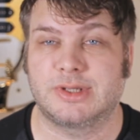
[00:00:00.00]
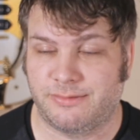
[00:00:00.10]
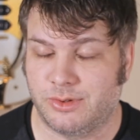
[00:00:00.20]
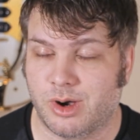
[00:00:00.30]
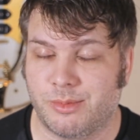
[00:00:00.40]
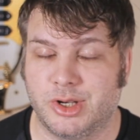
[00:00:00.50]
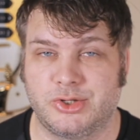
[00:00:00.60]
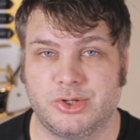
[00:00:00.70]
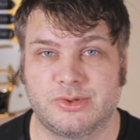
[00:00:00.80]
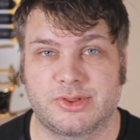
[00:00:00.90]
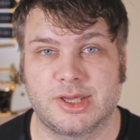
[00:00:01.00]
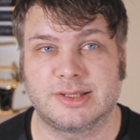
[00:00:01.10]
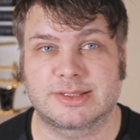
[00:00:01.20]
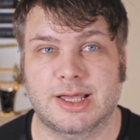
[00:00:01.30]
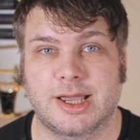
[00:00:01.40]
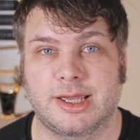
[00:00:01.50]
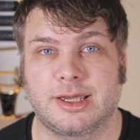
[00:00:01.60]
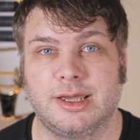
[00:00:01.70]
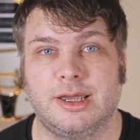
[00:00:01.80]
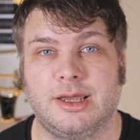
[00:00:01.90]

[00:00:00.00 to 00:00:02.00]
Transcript: If you want me to do things like